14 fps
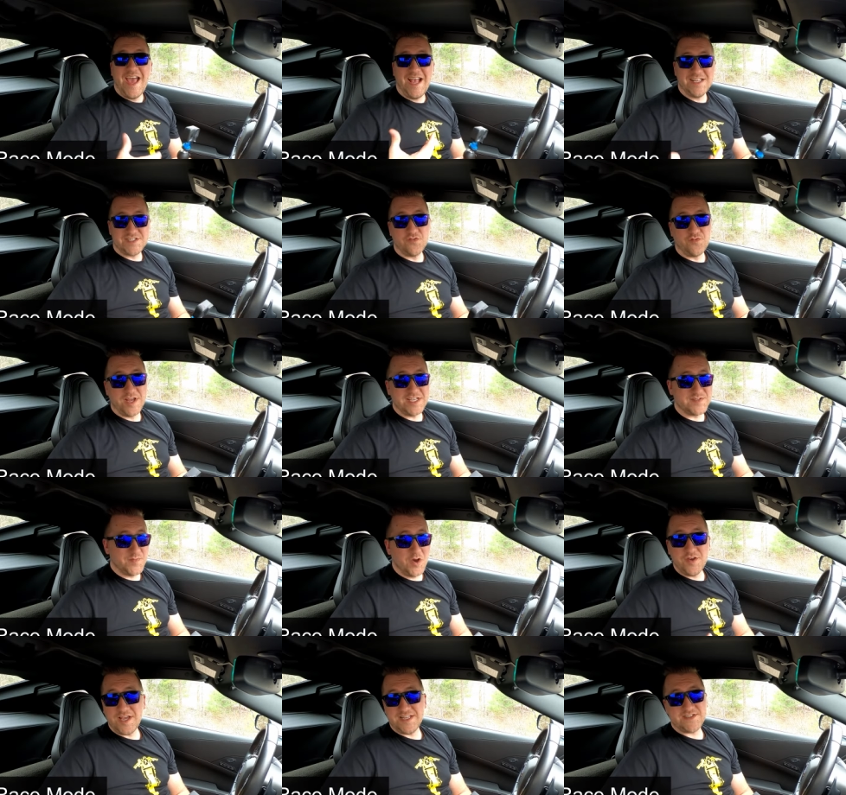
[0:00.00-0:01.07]
And so race
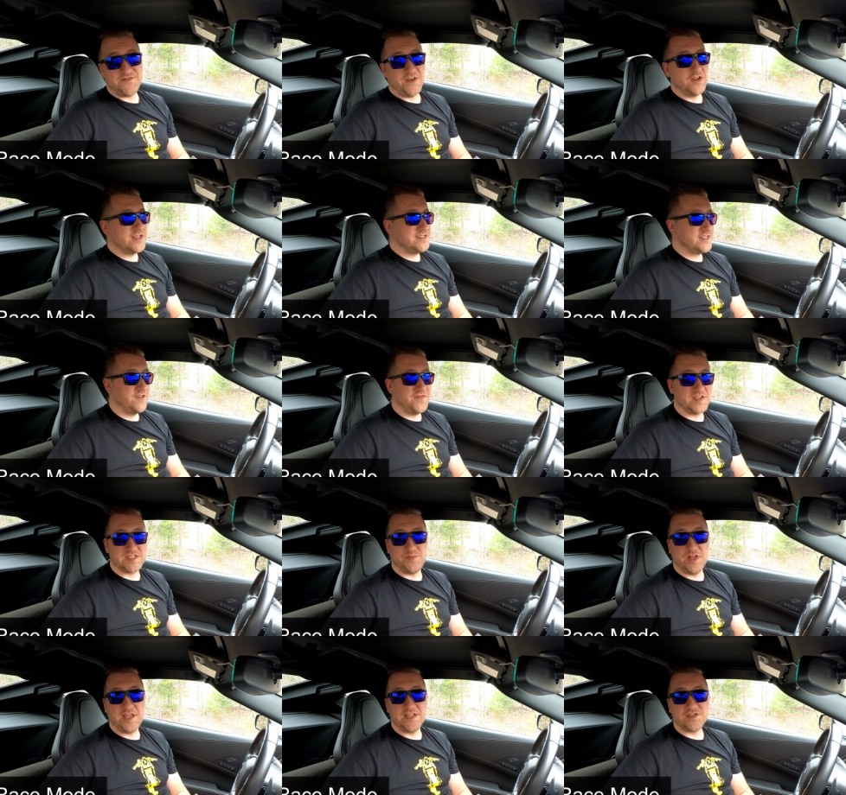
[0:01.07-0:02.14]
mode, it's fairly
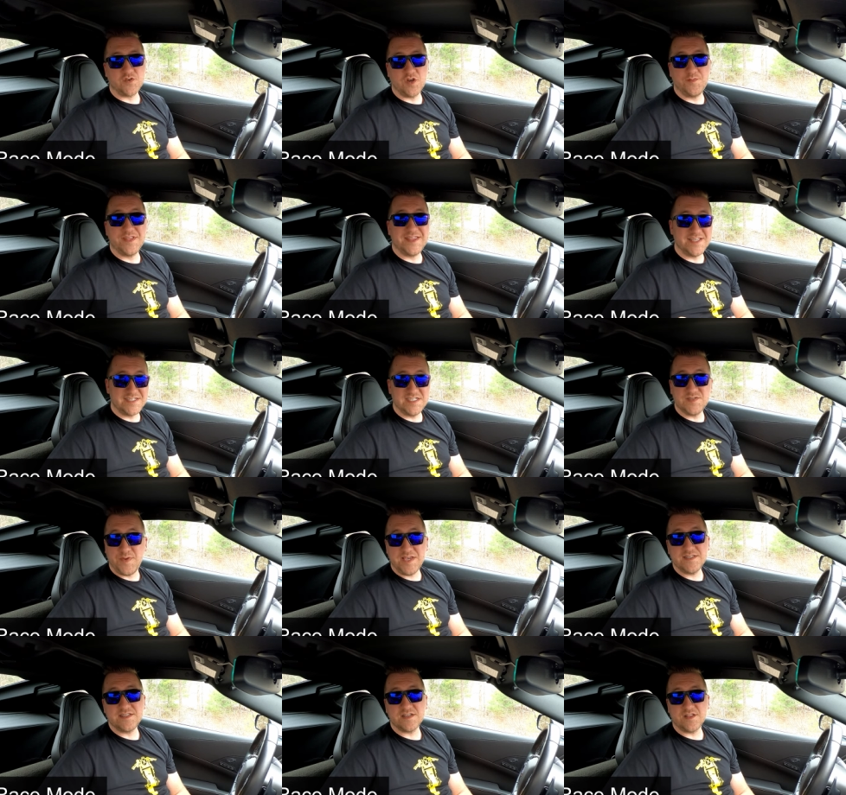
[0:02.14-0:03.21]
self-explanatory, but this is
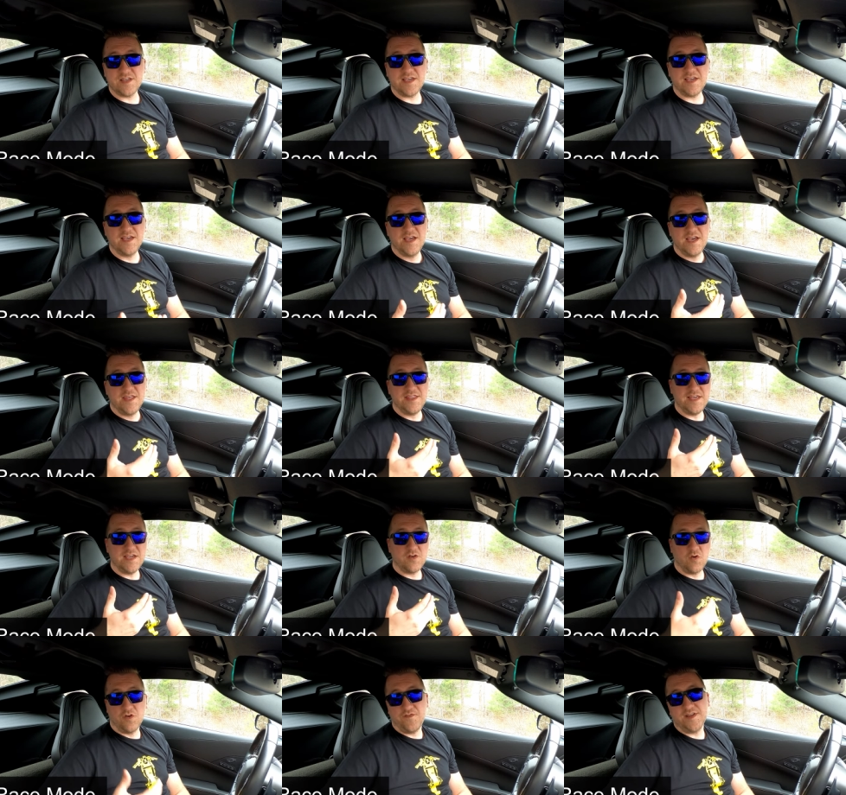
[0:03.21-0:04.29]
basically
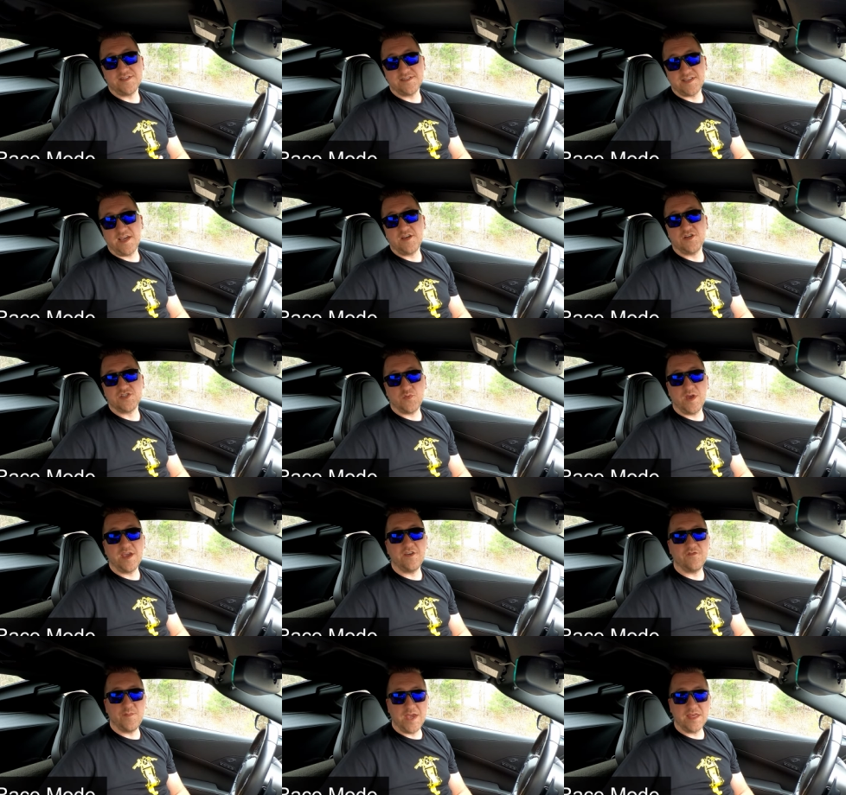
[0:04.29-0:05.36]
the Corvette designer's
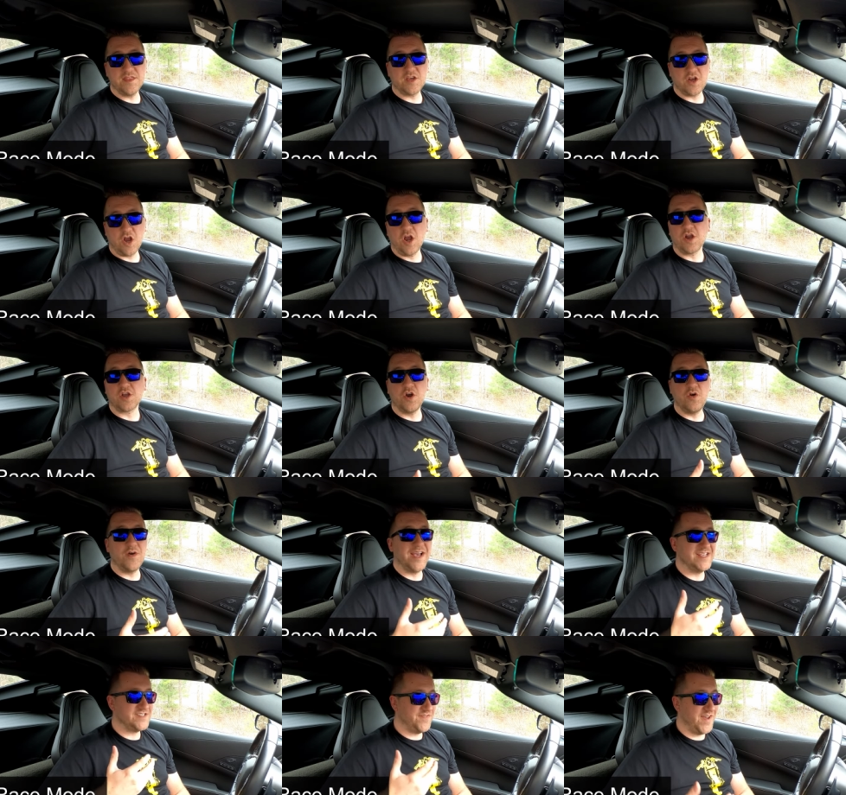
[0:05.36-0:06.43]
way of making the car go
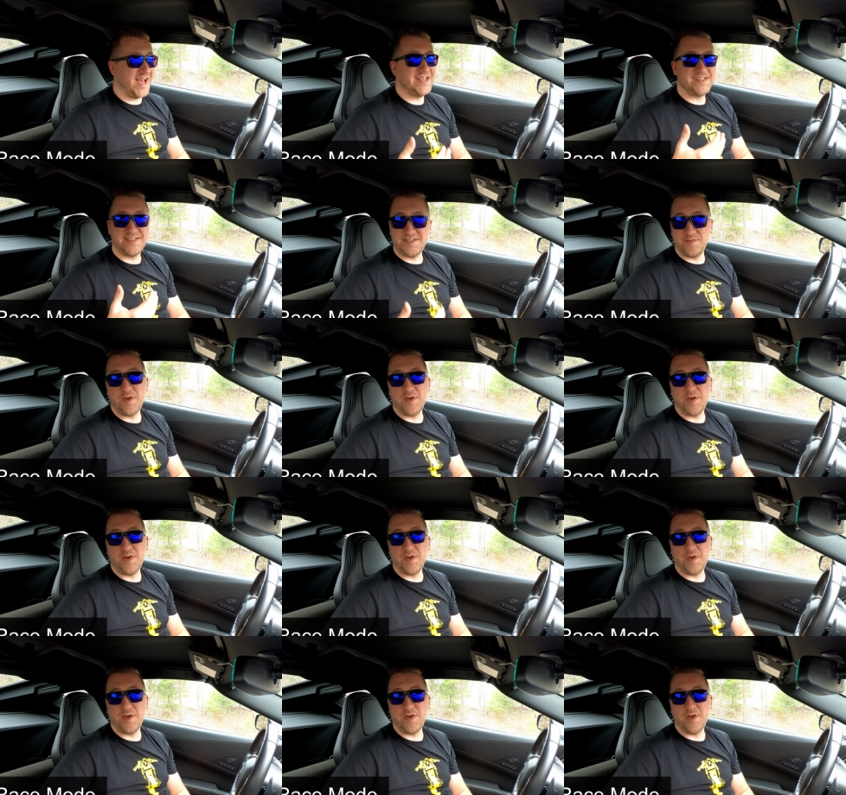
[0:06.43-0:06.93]
as fast as